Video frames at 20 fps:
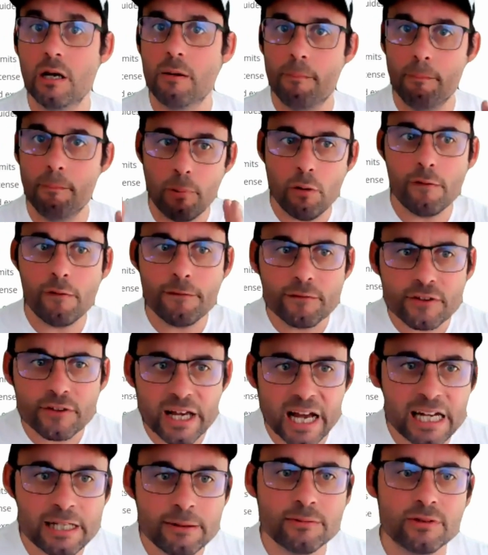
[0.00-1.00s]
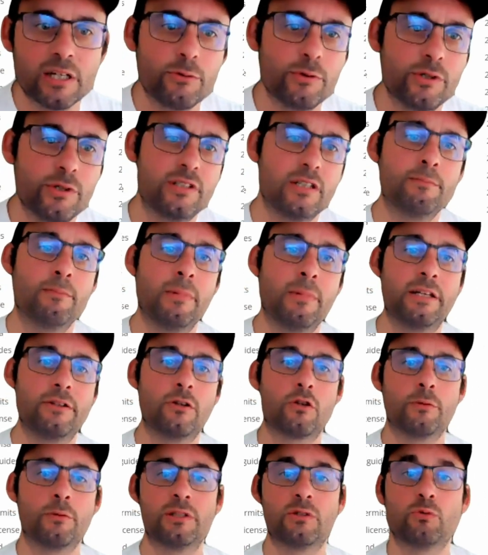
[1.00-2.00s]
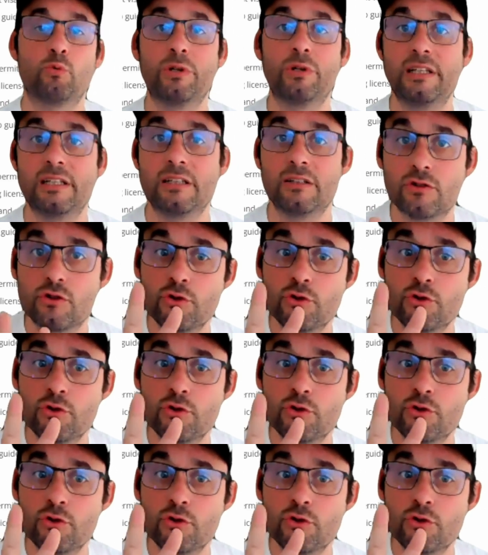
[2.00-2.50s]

Both times I received my documents within